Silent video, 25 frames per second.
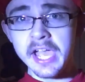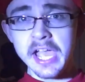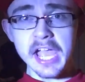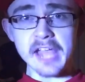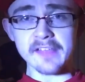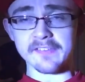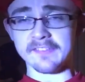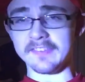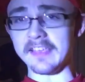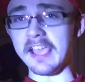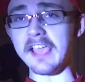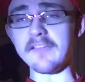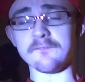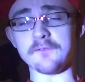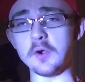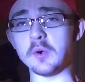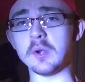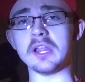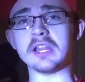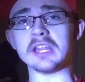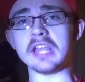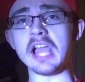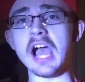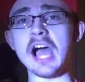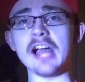It's
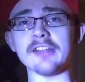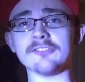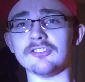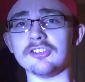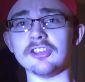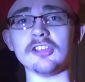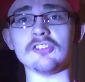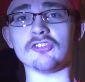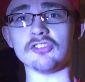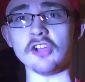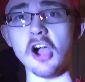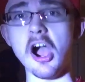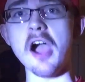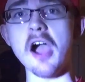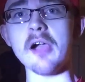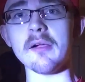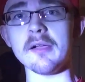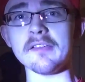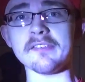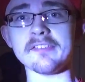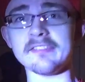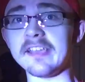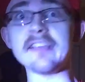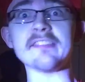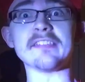Ifunanyachi
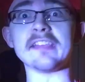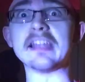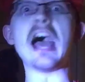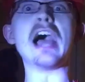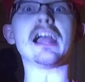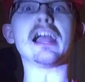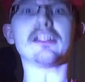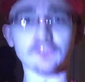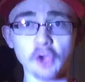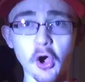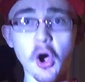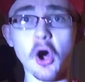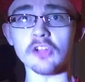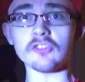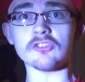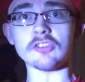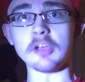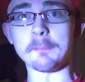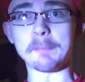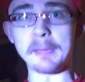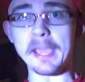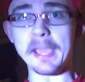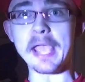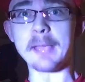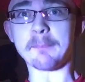Achara season. I told
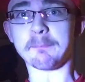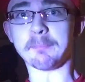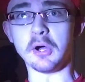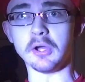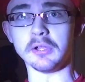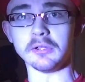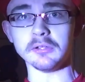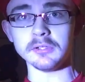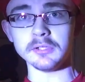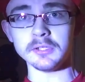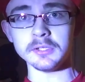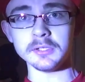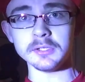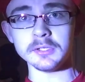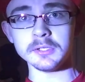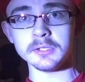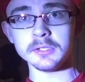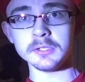you, people.